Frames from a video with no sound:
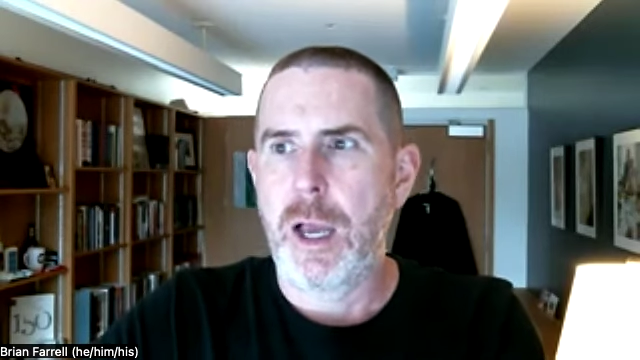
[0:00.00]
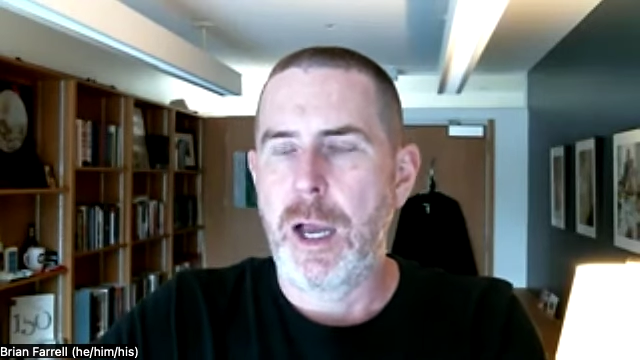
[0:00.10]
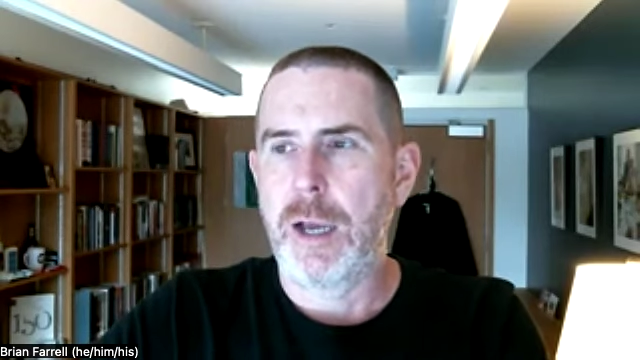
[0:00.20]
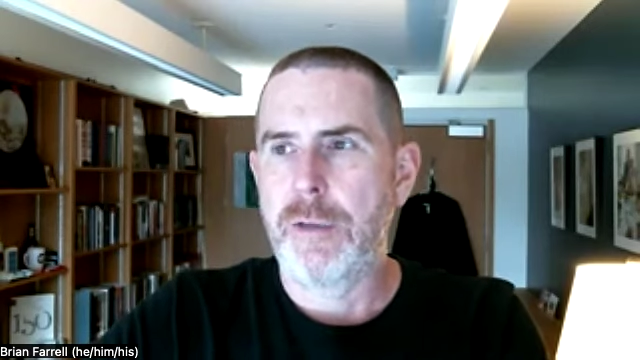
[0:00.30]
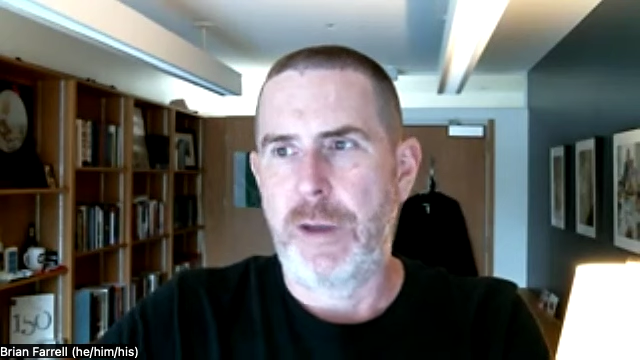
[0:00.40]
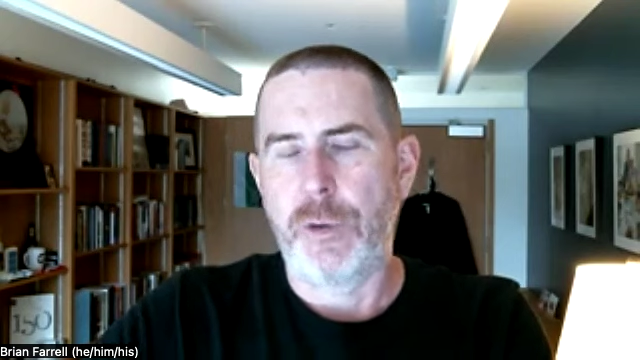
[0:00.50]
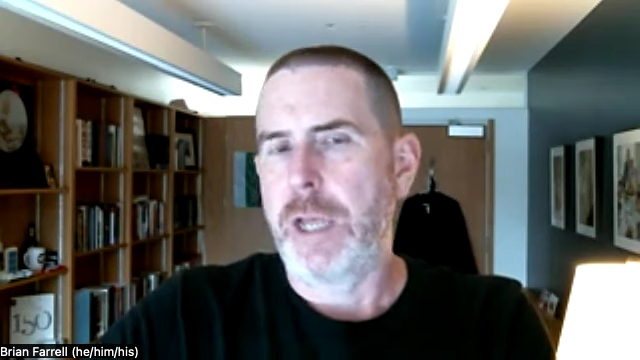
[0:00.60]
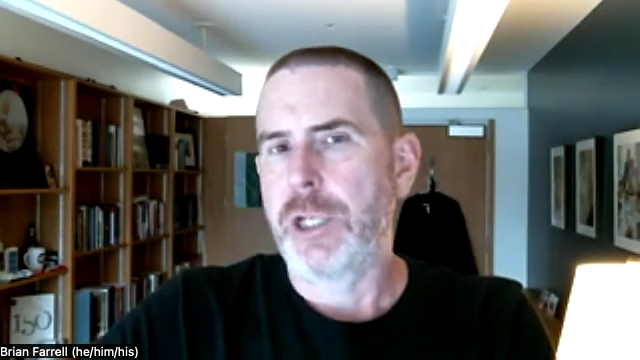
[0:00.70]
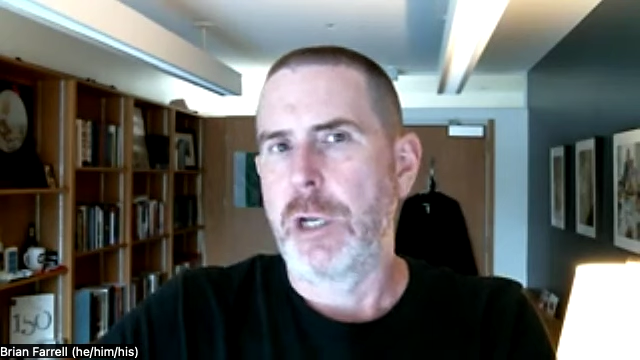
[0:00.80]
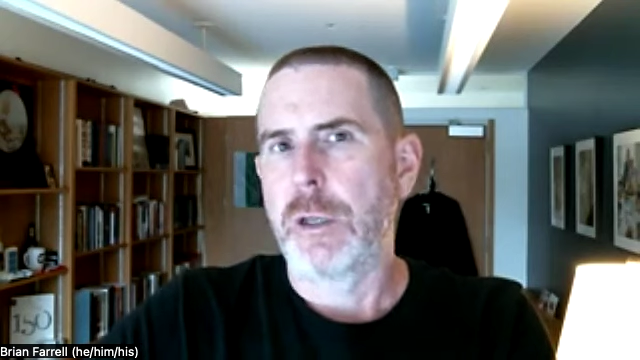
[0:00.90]

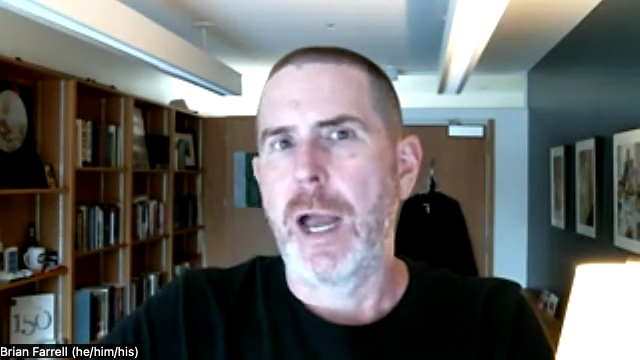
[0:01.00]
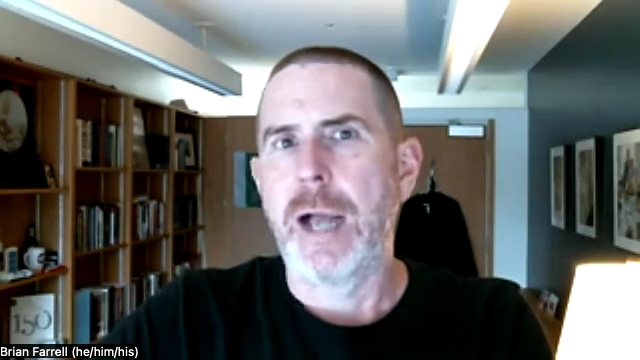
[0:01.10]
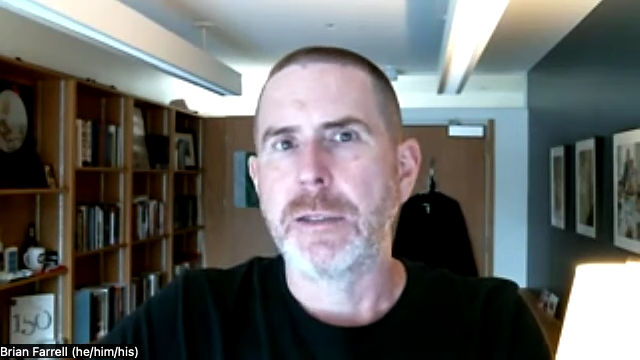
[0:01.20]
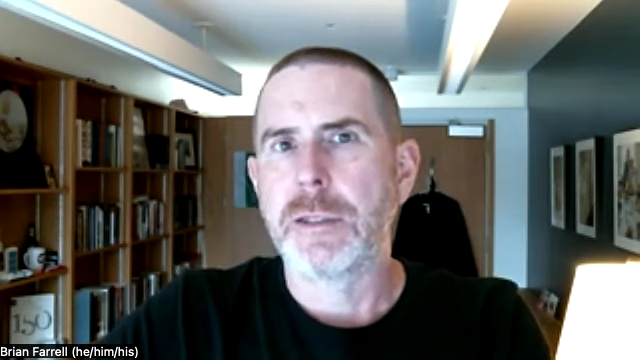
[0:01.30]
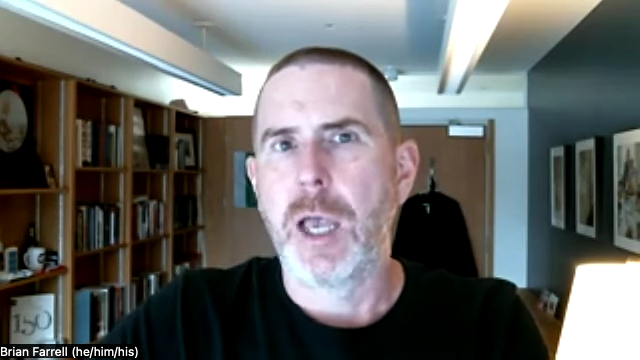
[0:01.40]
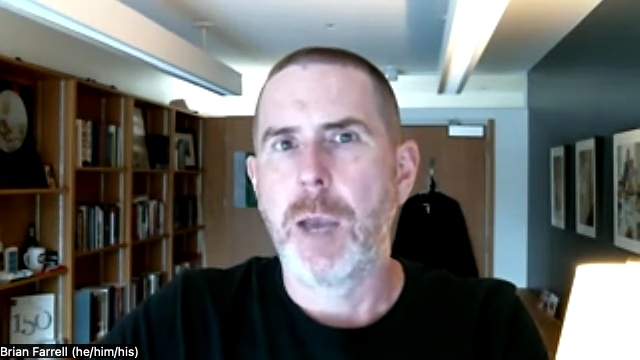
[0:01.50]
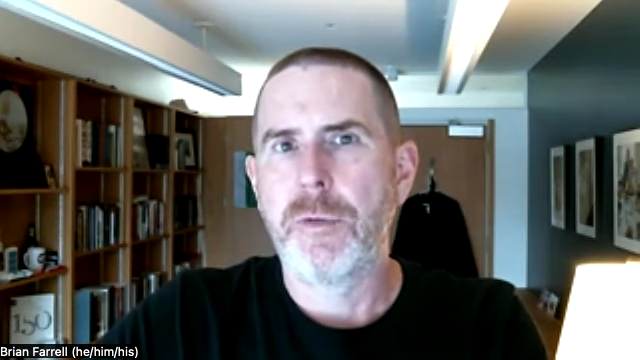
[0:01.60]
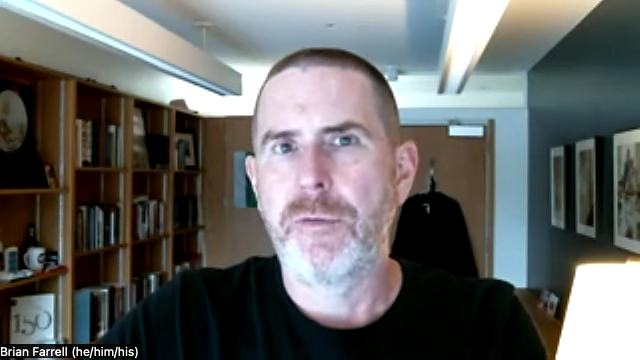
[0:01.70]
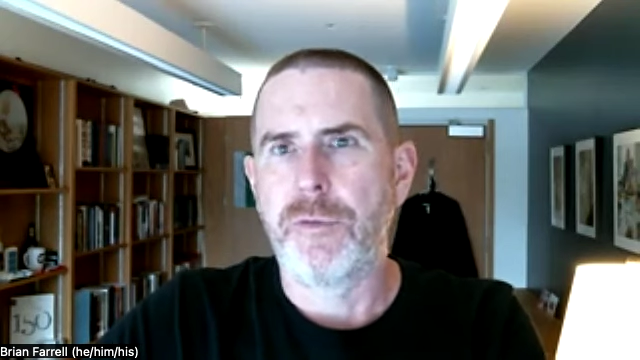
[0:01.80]
foundational concept